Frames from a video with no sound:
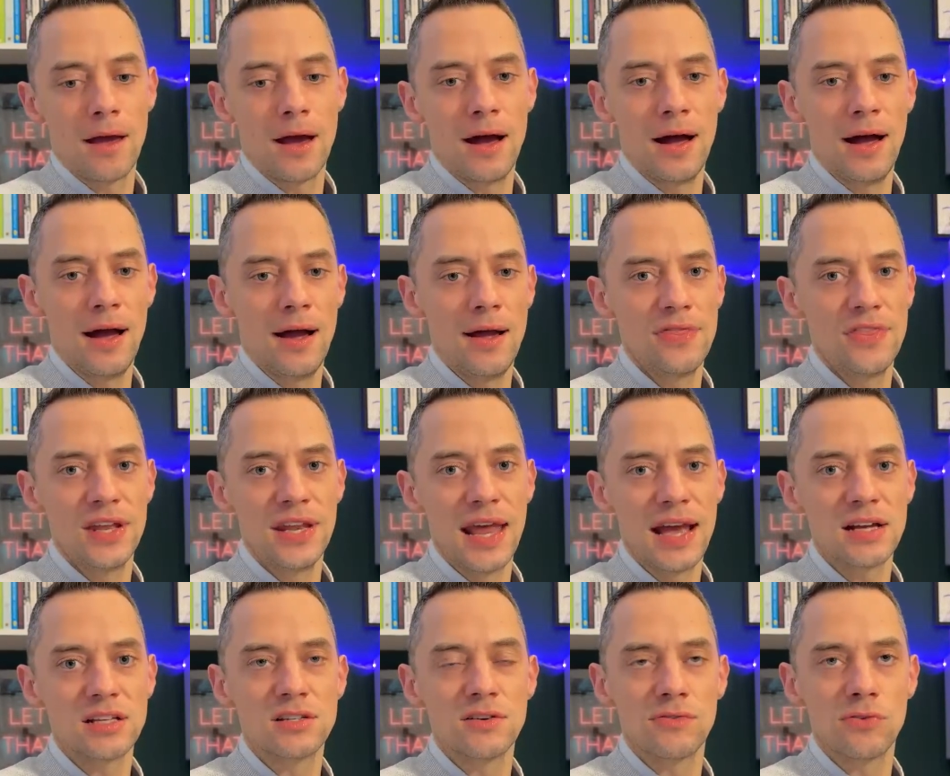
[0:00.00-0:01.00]
the
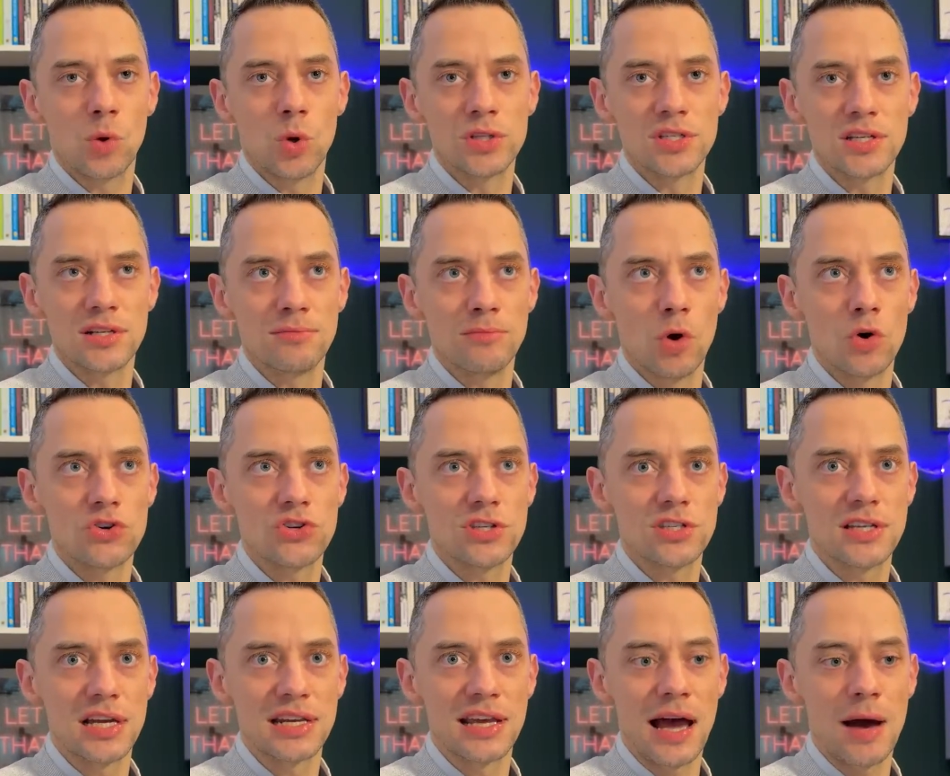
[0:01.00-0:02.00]
negative thoughts and
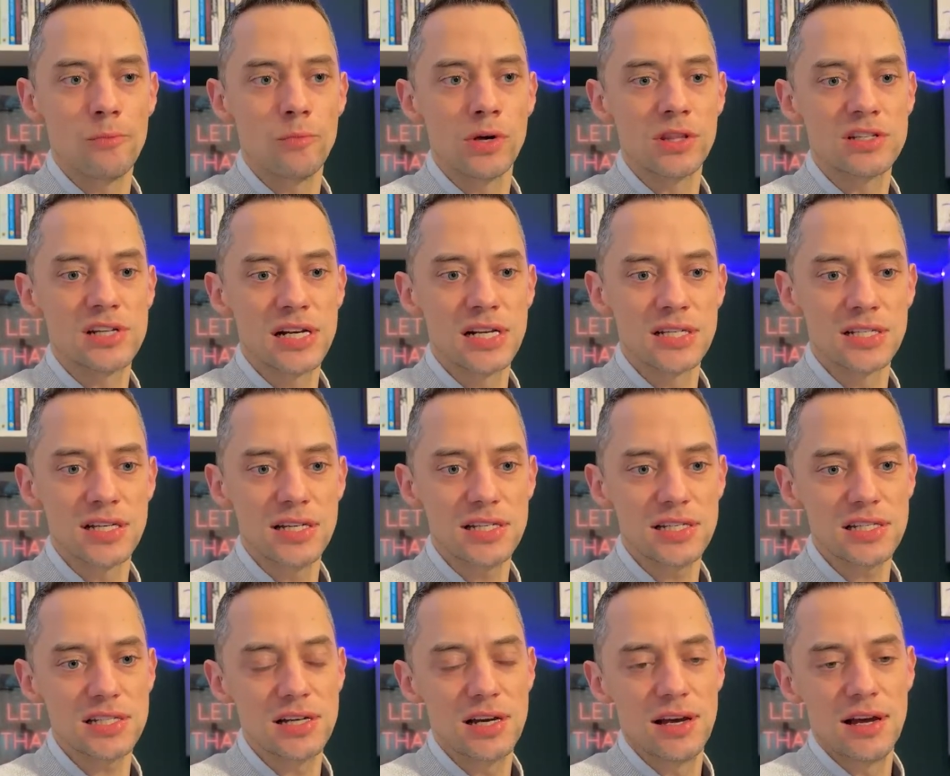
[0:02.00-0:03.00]
emotions that come with
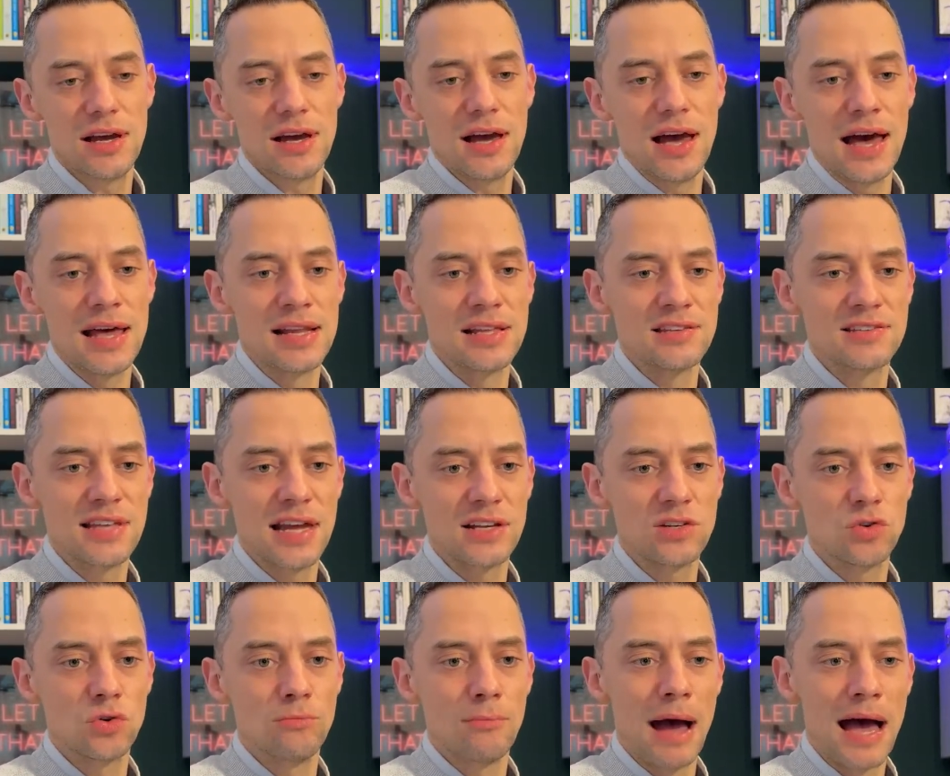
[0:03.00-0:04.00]
tinnitus, and
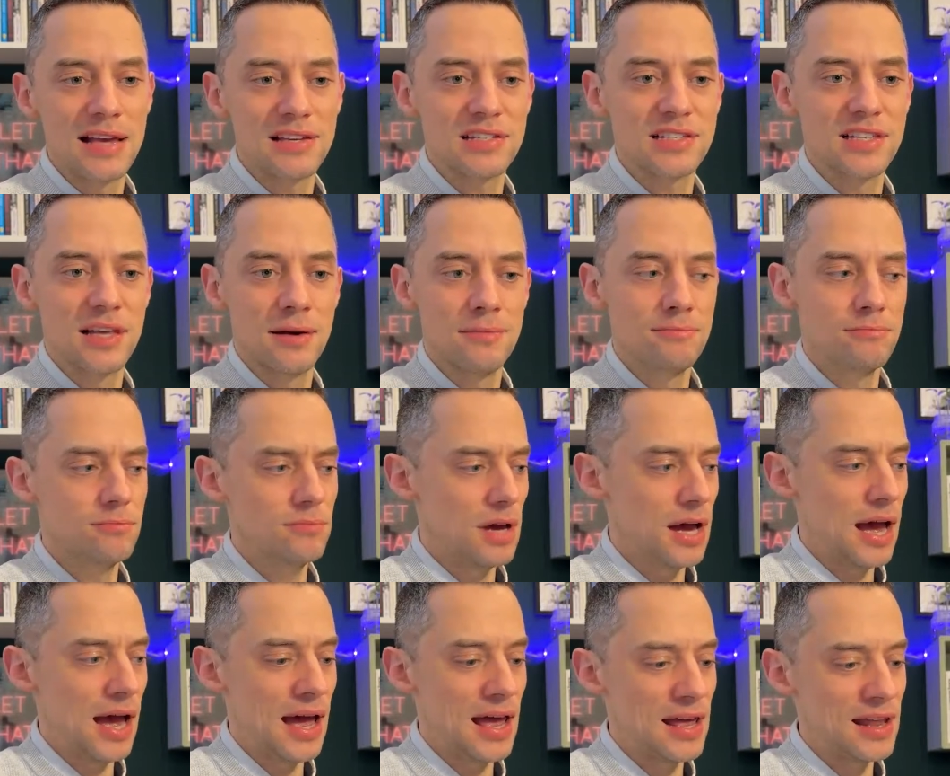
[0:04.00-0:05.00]
instead you mask them.
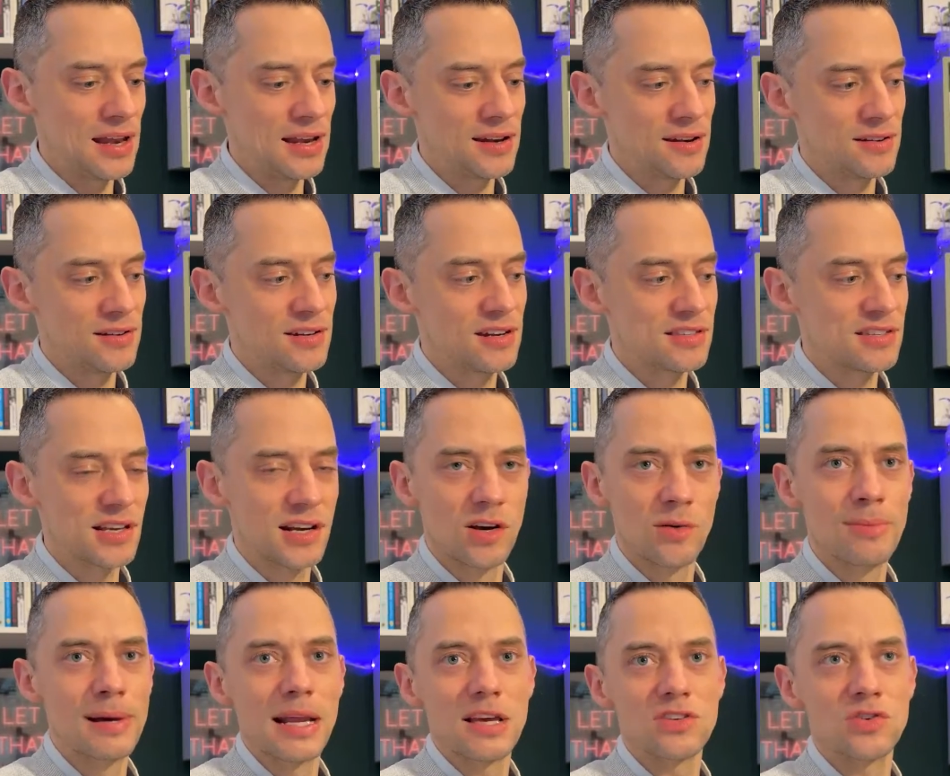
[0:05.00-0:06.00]
And it's a
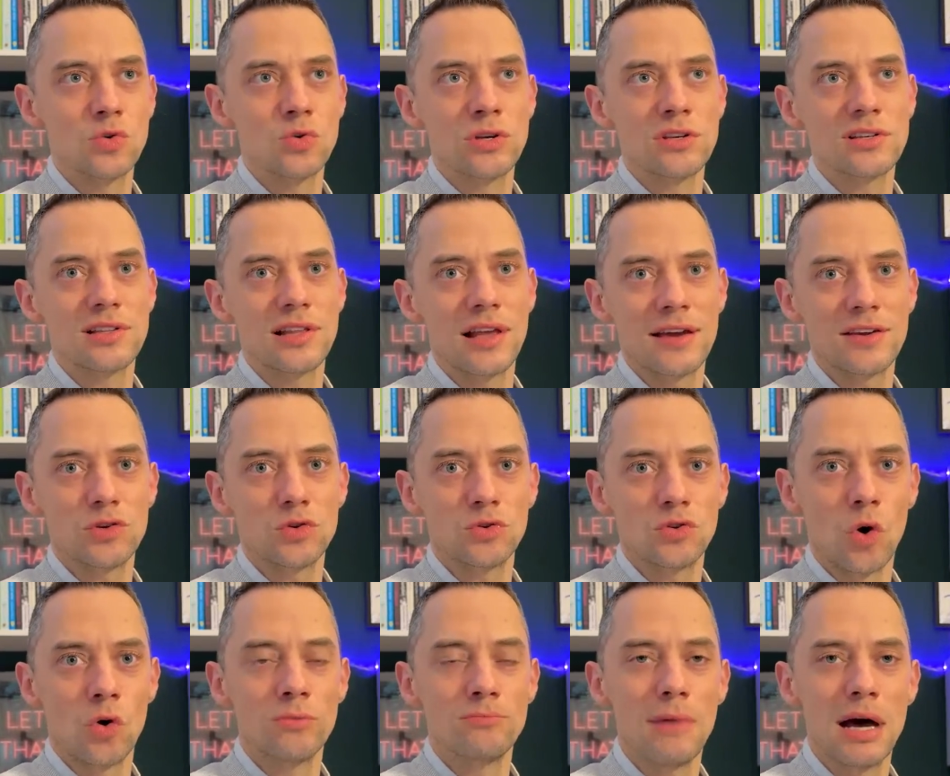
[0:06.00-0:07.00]
little bit, as soon as like you
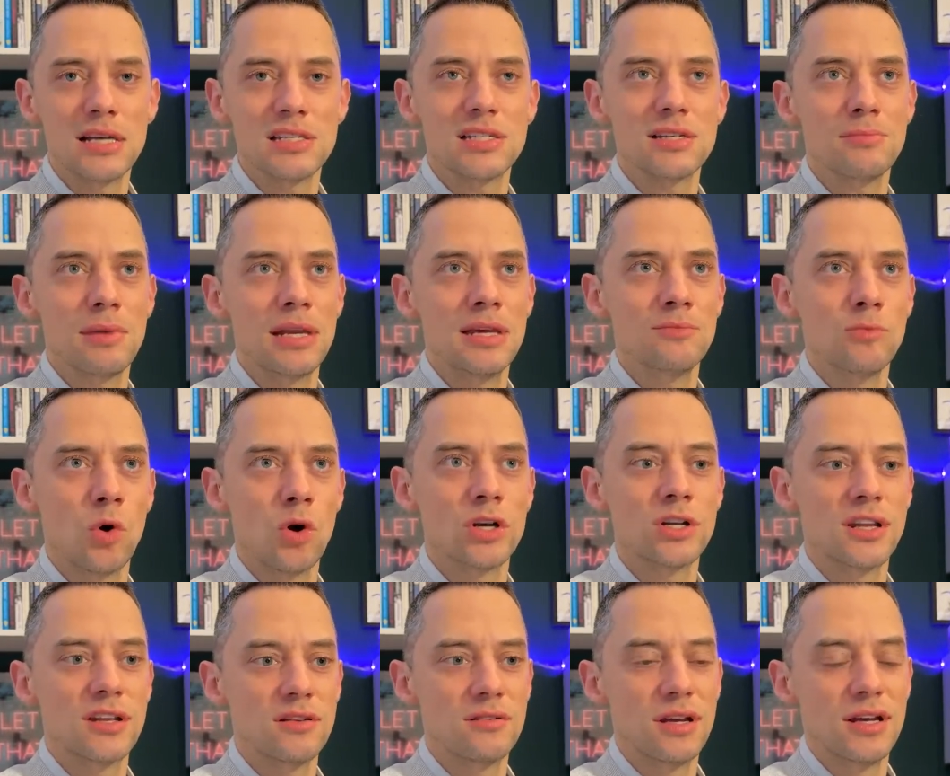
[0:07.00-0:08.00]
don't mask them
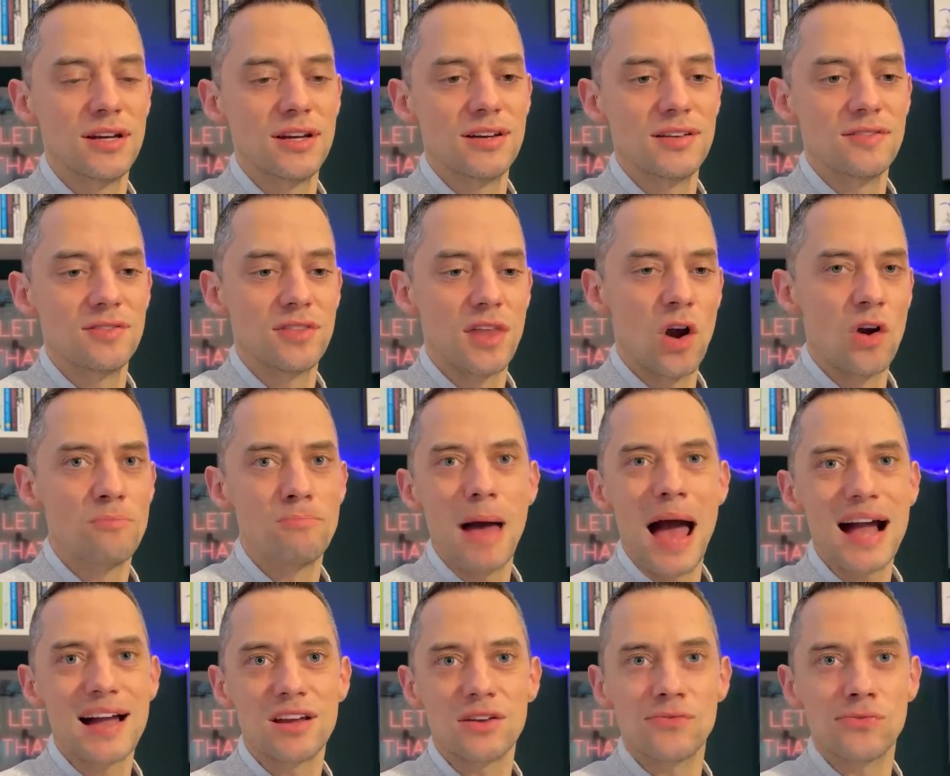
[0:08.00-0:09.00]
anymore, they're
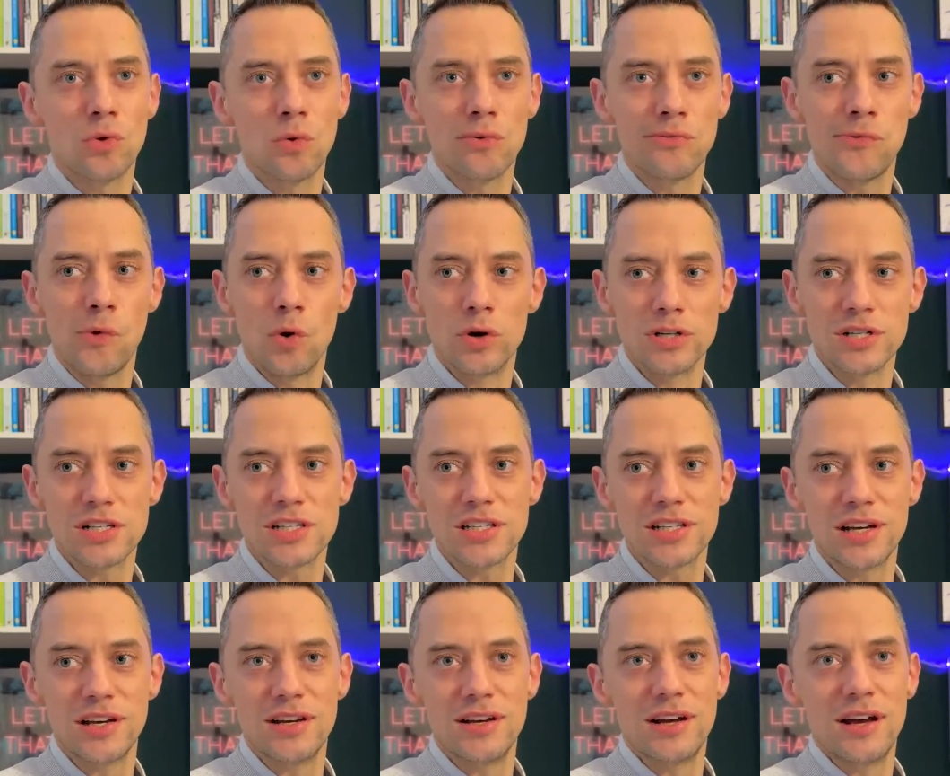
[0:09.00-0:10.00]
back at full
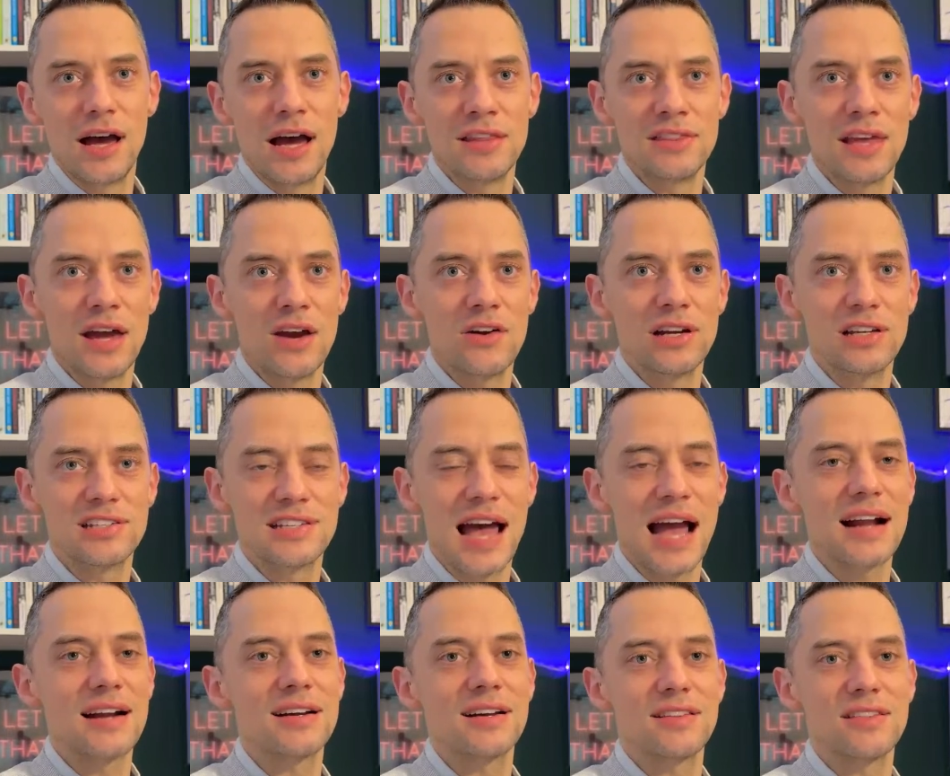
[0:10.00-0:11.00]
force and they're
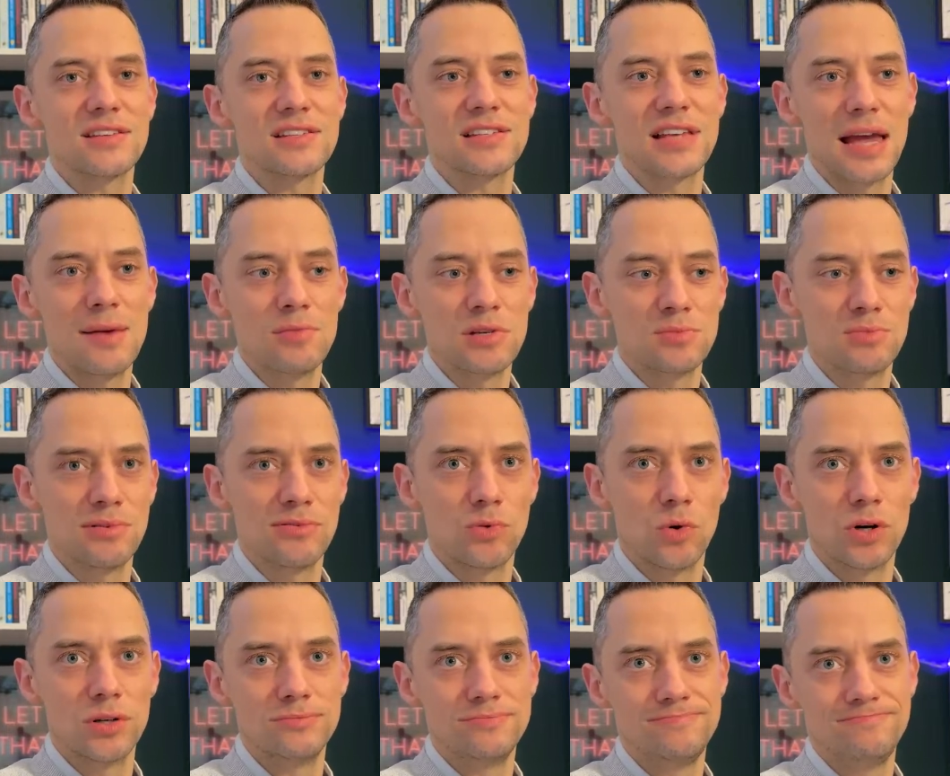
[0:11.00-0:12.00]
exactly the same as before.